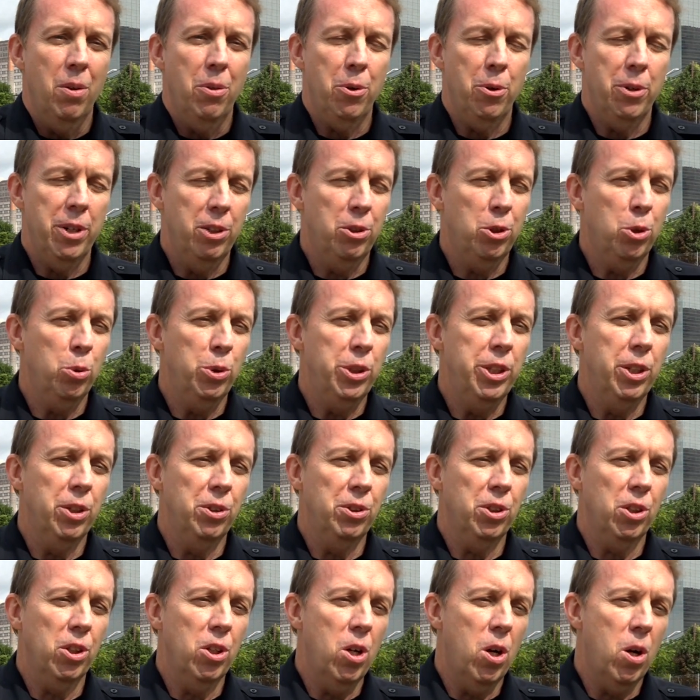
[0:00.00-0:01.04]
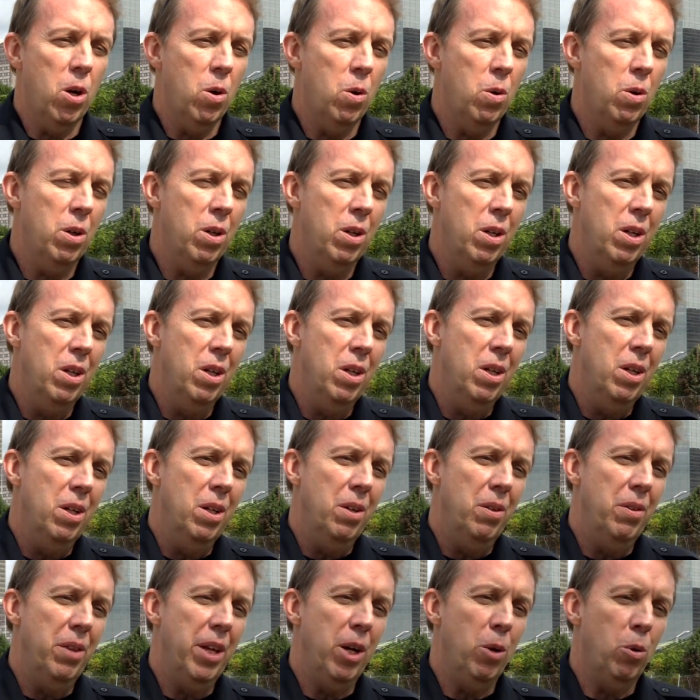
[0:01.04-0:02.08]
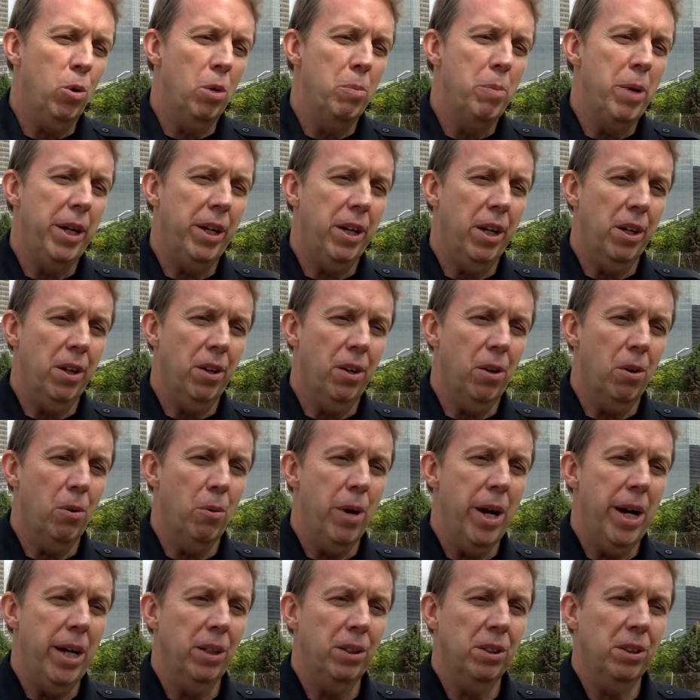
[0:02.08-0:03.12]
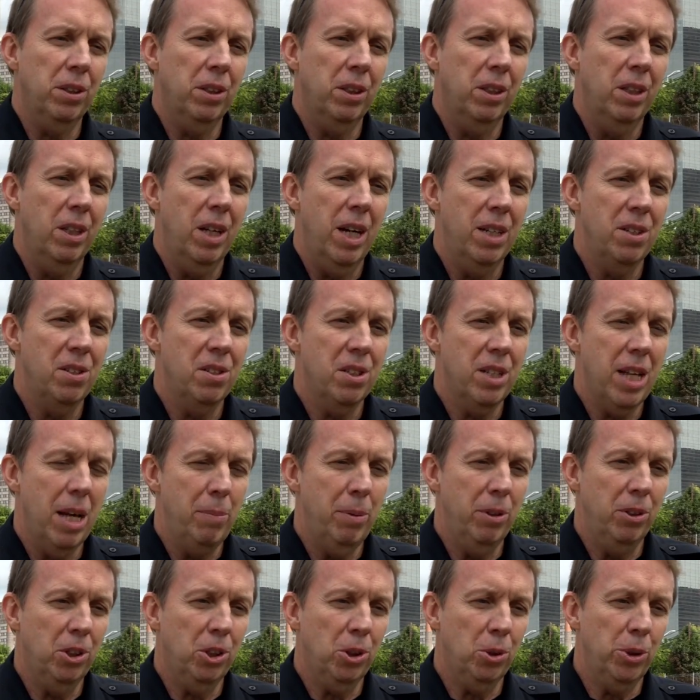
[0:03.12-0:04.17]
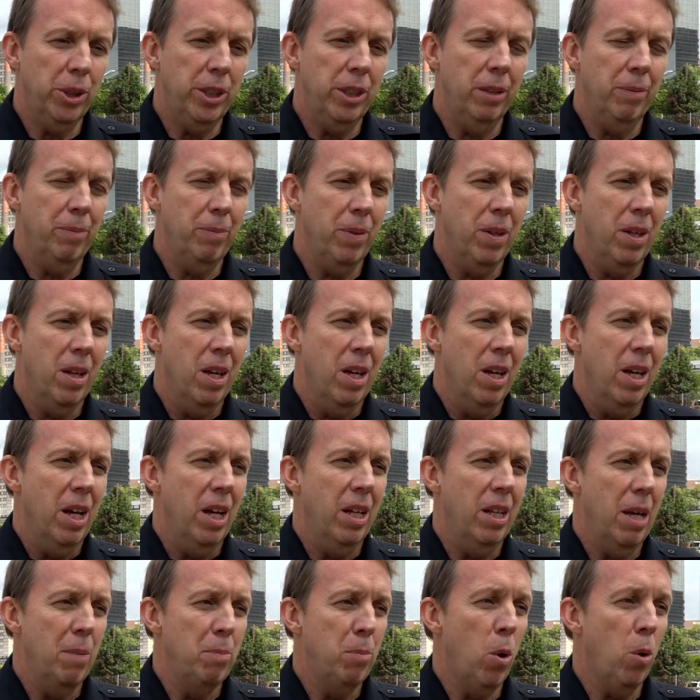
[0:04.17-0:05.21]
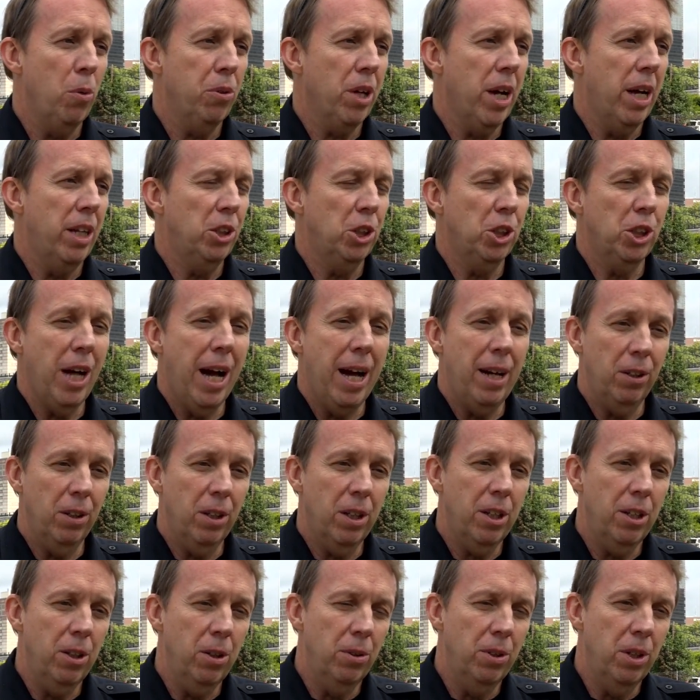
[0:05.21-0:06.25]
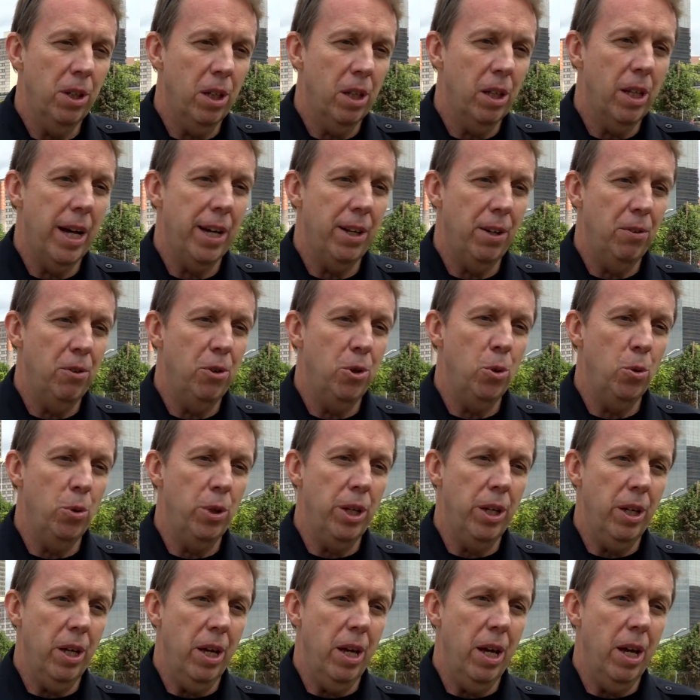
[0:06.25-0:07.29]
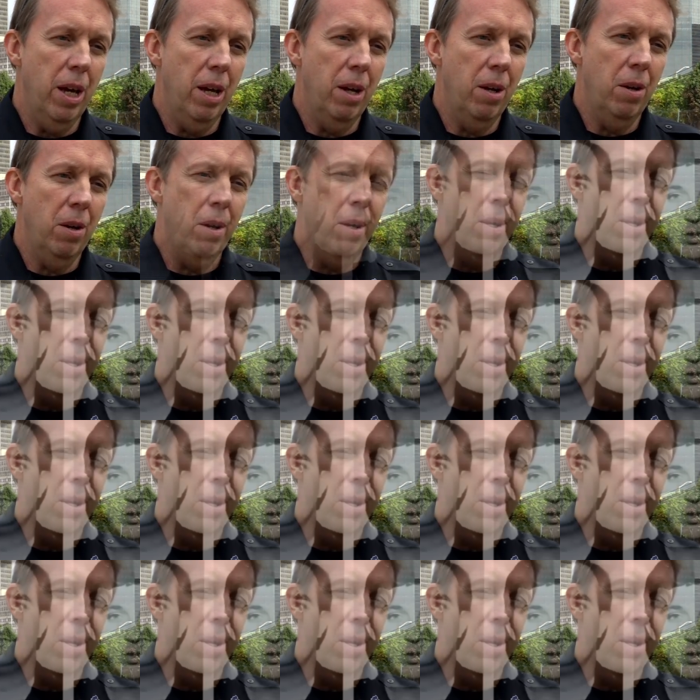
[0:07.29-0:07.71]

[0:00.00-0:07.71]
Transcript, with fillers: 32 years ago, they were making an arrest on Stebbins Street, and they both got shot and killed in the line of duty. And